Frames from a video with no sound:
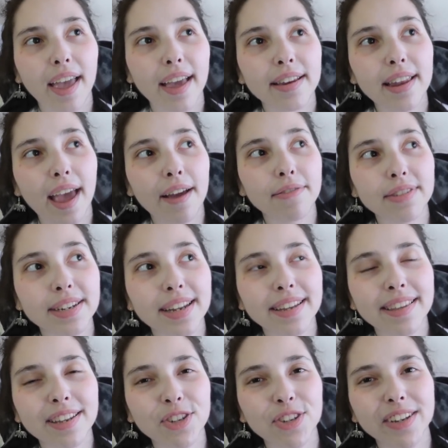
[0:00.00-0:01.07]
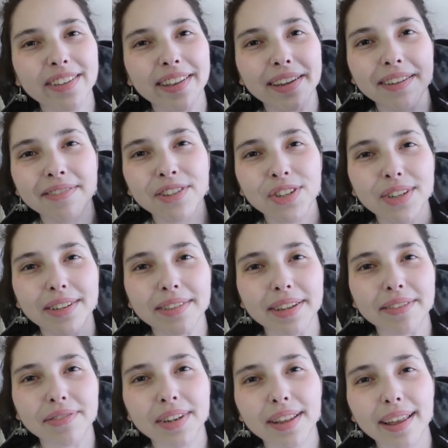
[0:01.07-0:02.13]
And every day that she lived, she
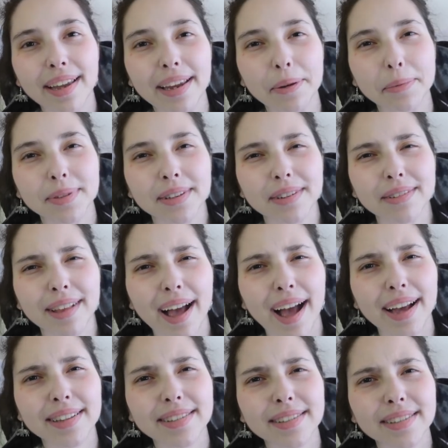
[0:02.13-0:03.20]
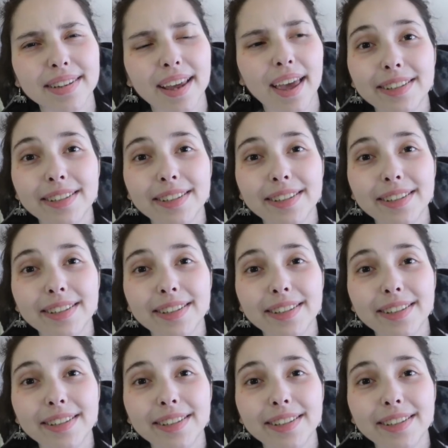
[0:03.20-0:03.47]
lived it like it was her last.